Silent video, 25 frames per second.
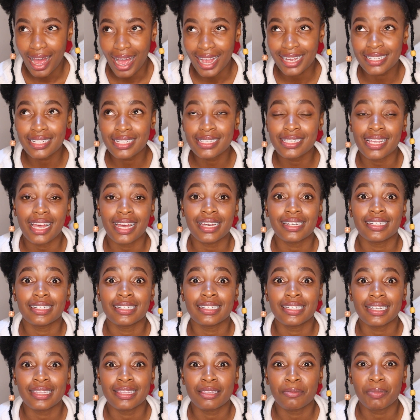I
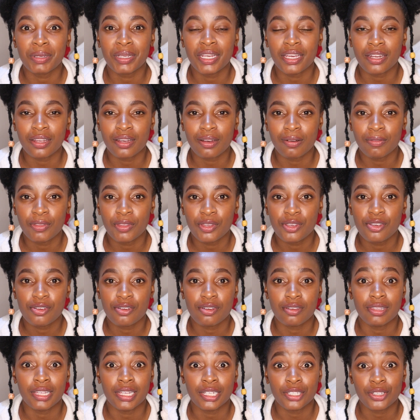decided at the beginning of the
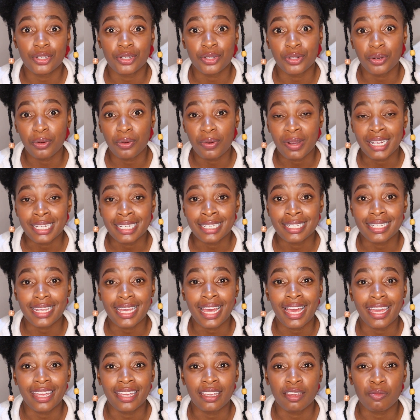year that,
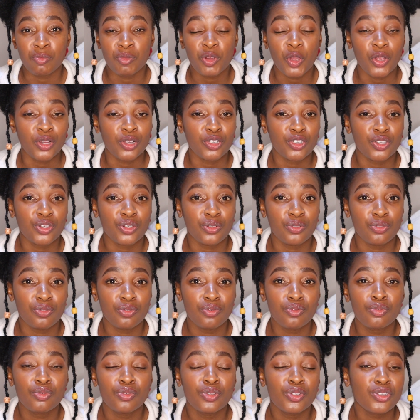I am going
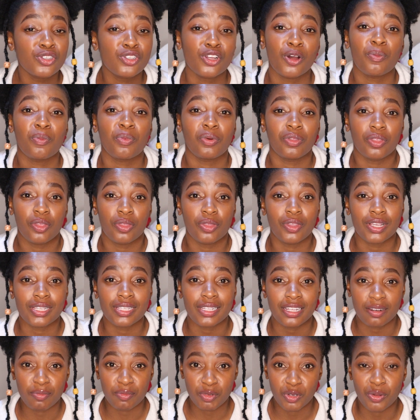to stop with the
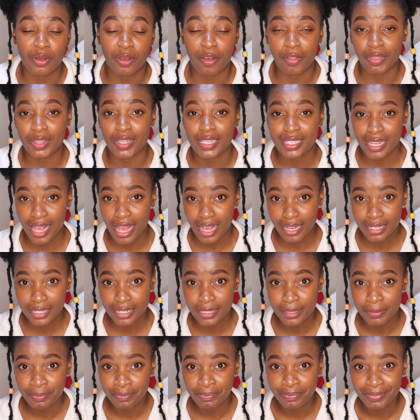things that I'm doing on the
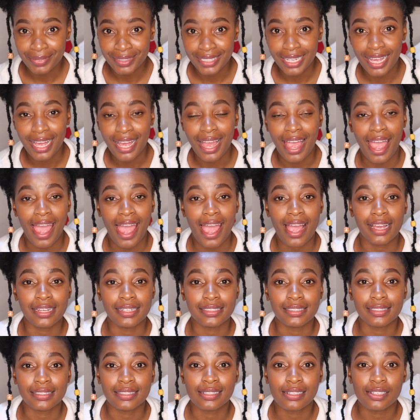side
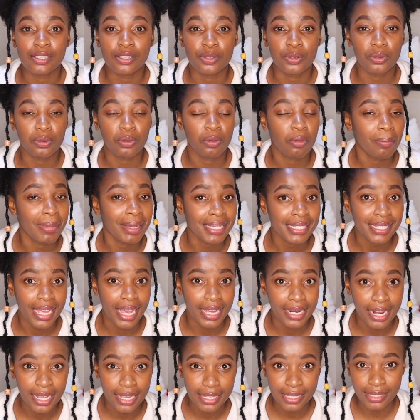and, all my
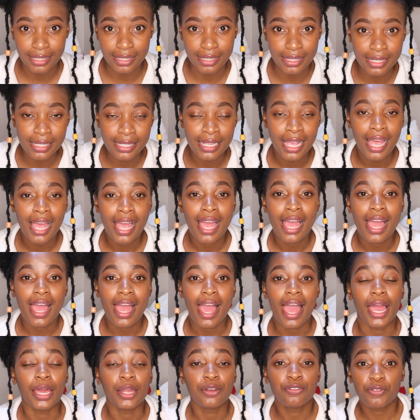side hustles,
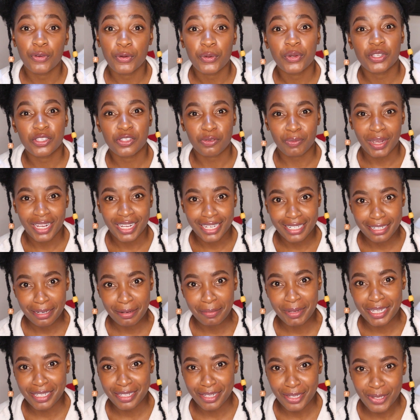and focus on
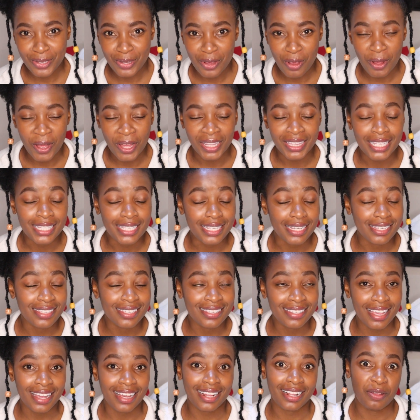academics this year. And that's
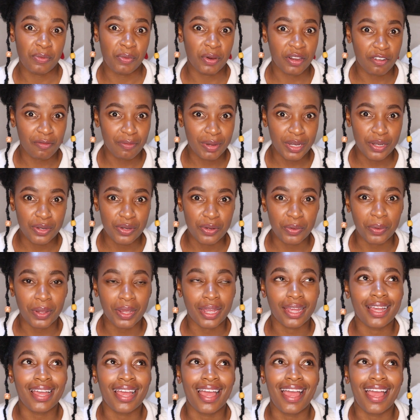exactly what I've been doing.